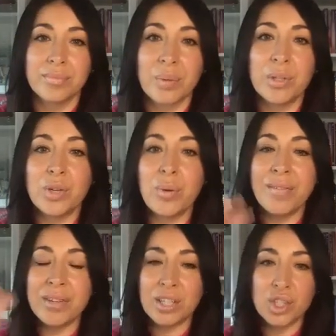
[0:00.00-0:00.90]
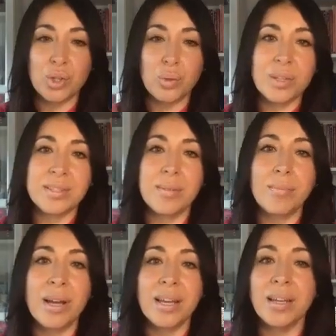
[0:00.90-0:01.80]
When you have an issue with
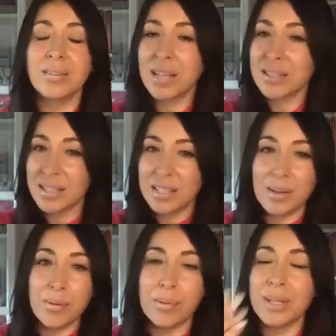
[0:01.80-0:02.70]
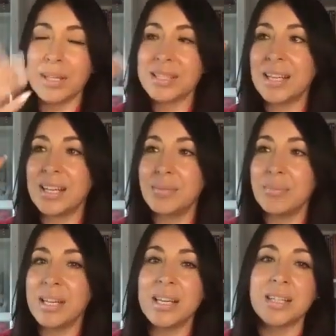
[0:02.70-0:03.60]
somebody, that's like an
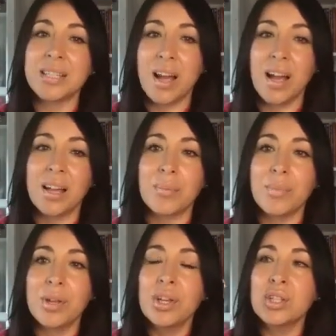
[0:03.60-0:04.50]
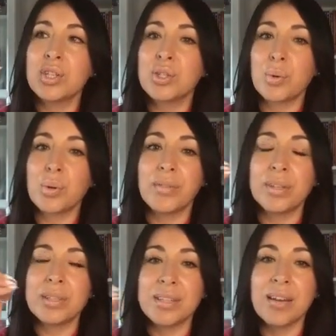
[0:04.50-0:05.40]
immediate time to sort of,
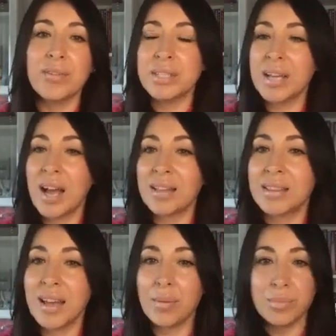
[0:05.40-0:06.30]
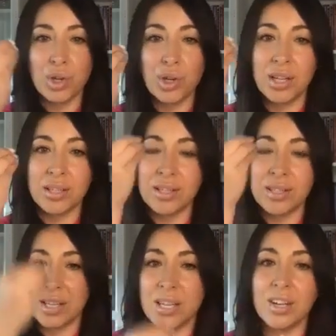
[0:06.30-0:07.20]
instead of attack them, turn it
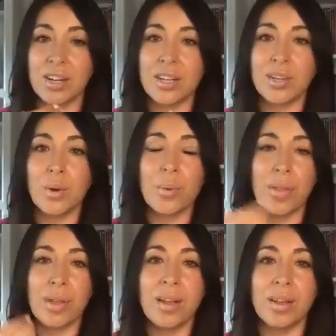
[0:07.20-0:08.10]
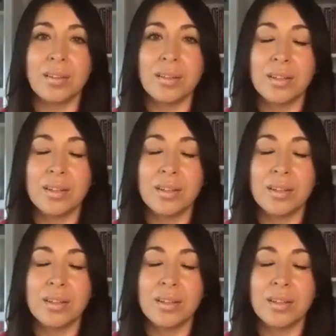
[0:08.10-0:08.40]
here and go within.